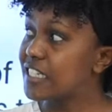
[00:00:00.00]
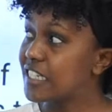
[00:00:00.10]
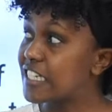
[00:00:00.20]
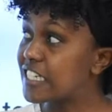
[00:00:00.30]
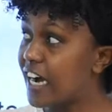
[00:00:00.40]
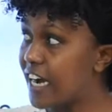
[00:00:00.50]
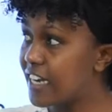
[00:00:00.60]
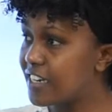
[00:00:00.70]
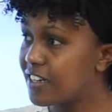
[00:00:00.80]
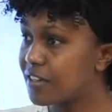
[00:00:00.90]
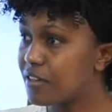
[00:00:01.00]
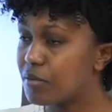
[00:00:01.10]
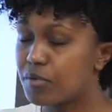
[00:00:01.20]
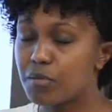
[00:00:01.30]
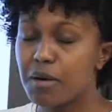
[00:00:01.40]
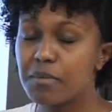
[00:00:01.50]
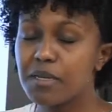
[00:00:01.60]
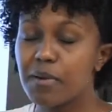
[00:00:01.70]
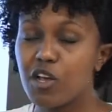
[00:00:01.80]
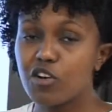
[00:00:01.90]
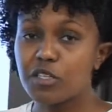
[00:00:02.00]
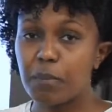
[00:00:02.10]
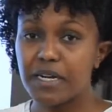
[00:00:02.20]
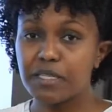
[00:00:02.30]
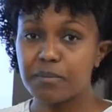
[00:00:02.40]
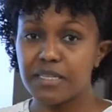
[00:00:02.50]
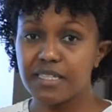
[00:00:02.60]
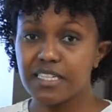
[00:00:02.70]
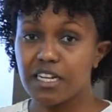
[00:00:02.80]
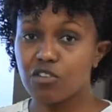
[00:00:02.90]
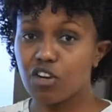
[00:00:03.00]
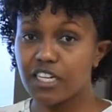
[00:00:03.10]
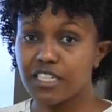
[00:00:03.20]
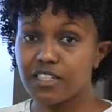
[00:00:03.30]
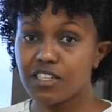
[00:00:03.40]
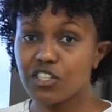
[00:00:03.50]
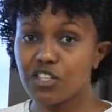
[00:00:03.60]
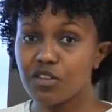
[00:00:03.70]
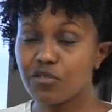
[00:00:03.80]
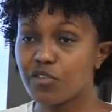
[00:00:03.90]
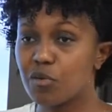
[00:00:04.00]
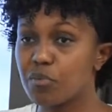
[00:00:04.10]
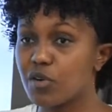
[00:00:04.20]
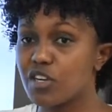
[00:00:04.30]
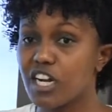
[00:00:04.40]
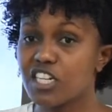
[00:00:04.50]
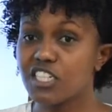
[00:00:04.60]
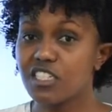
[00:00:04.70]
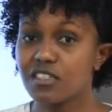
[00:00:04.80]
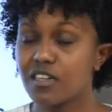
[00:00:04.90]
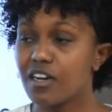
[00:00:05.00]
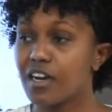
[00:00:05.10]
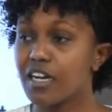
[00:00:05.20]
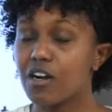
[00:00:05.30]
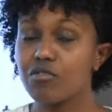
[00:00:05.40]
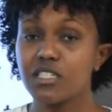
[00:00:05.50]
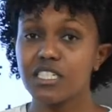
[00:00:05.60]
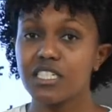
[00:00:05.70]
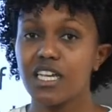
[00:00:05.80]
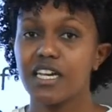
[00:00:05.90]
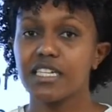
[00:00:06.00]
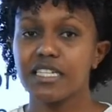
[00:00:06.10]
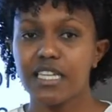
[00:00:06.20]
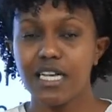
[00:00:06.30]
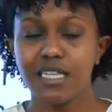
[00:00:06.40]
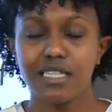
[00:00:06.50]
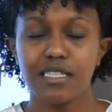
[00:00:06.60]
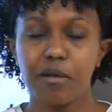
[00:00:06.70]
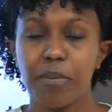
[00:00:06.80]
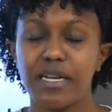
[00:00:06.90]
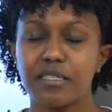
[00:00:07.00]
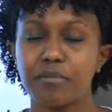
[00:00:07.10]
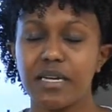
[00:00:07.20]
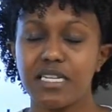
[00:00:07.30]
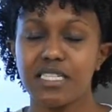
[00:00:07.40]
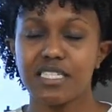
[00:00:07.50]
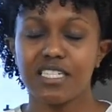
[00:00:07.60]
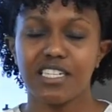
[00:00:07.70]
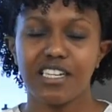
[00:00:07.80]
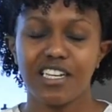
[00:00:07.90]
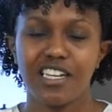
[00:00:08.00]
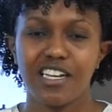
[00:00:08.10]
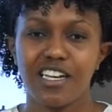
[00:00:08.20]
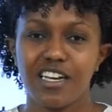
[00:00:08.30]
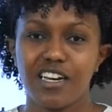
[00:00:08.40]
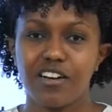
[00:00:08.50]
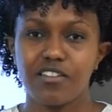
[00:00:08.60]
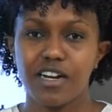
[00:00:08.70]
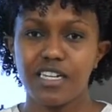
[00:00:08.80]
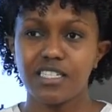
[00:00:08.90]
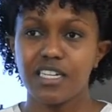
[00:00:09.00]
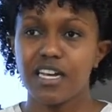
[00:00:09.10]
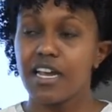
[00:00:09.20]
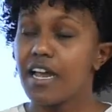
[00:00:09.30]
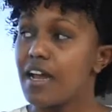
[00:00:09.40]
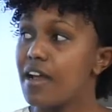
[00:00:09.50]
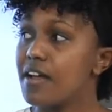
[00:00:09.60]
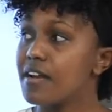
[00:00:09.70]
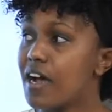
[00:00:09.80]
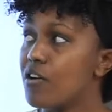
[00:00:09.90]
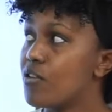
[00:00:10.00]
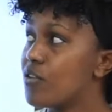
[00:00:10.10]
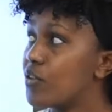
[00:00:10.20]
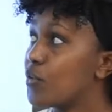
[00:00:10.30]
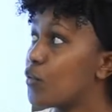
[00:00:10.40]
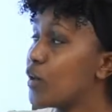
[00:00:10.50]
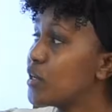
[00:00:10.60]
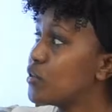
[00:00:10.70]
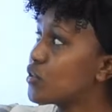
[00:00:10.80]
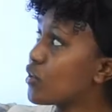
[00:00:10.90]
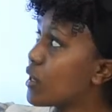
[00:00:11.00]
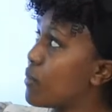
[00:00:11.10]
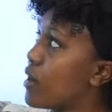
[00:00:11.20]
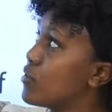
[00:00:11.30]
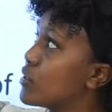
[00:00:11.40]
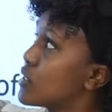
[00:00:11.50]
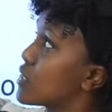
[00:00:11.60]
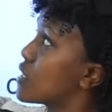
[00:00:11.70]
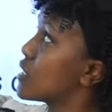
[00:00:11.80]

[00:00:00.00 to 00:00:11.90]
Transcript: it is incurred probably by all departments in an organization, from production, accounting, sales departments. All right? Now, when you talk about